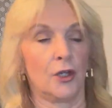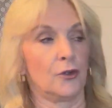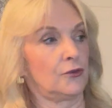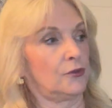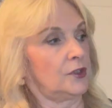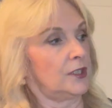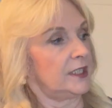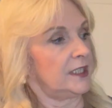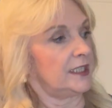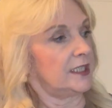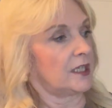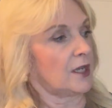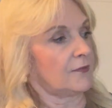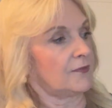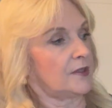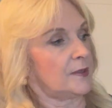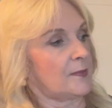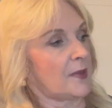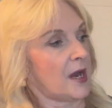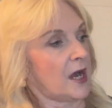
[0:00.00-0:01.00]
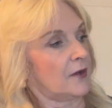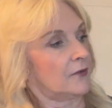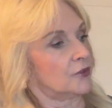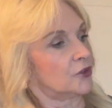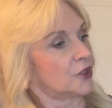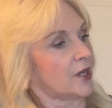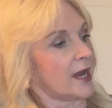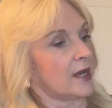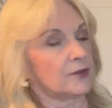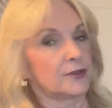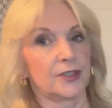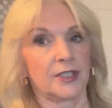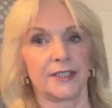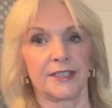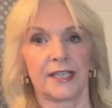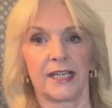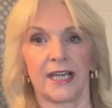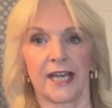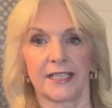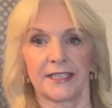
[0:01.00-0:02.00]
Really lovely pair of trousers,
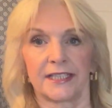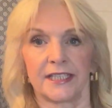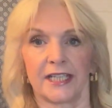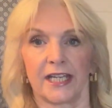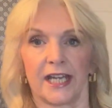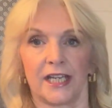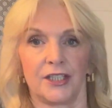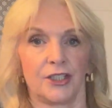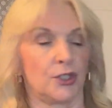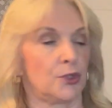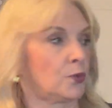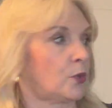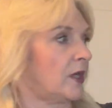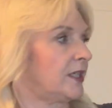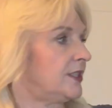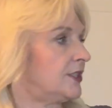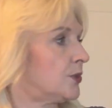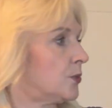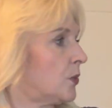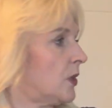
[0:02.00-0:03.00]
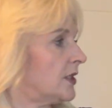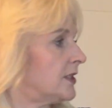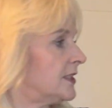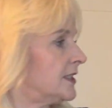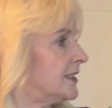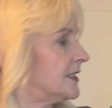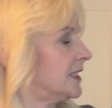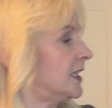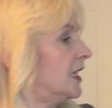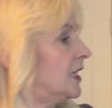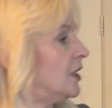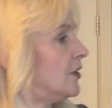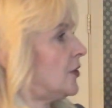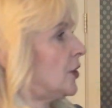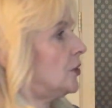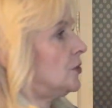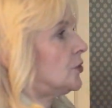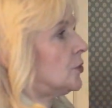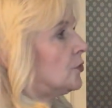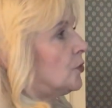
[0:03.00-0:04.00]
elasticated waist ones.
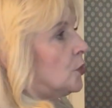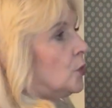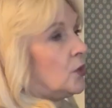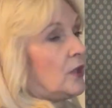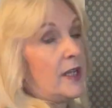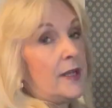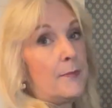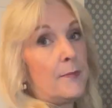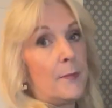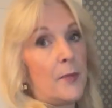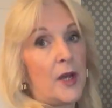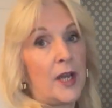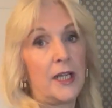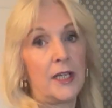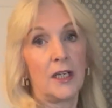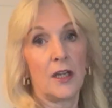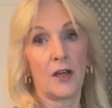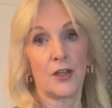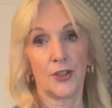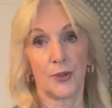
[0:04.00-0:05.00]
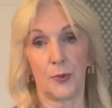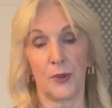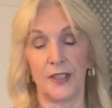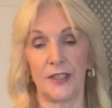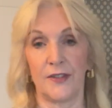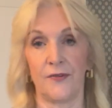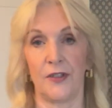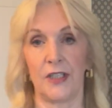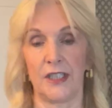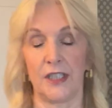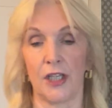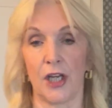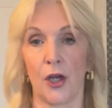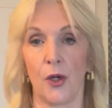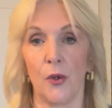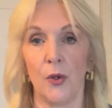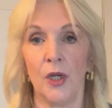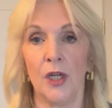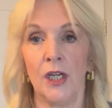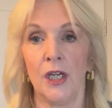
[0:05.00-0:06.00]
Those are all in my last week's
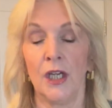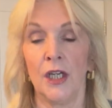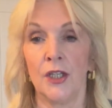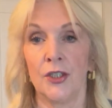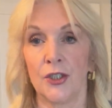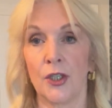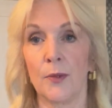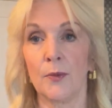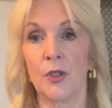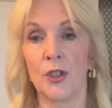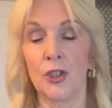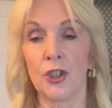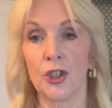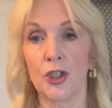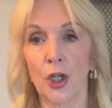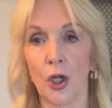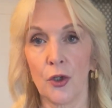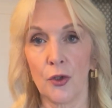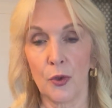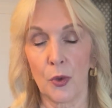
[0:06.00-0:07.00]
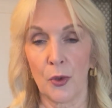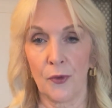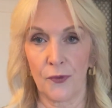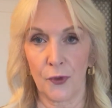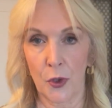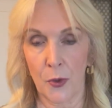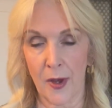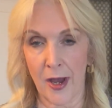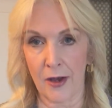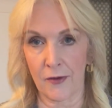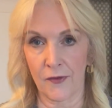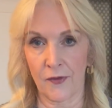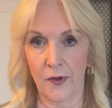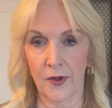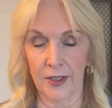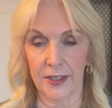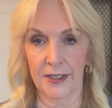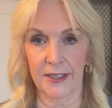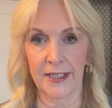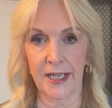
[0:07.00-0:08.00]
video. So I'm going to show you a few
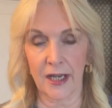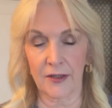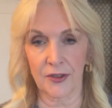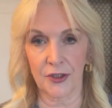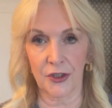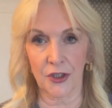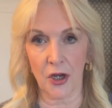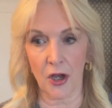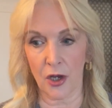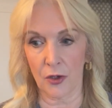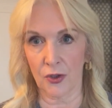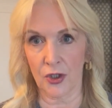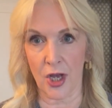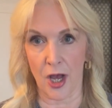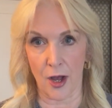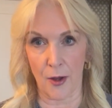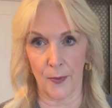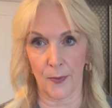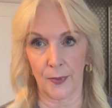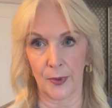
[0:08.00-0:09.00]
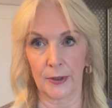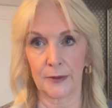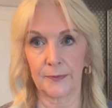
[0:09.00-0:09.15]
outfits now styled up.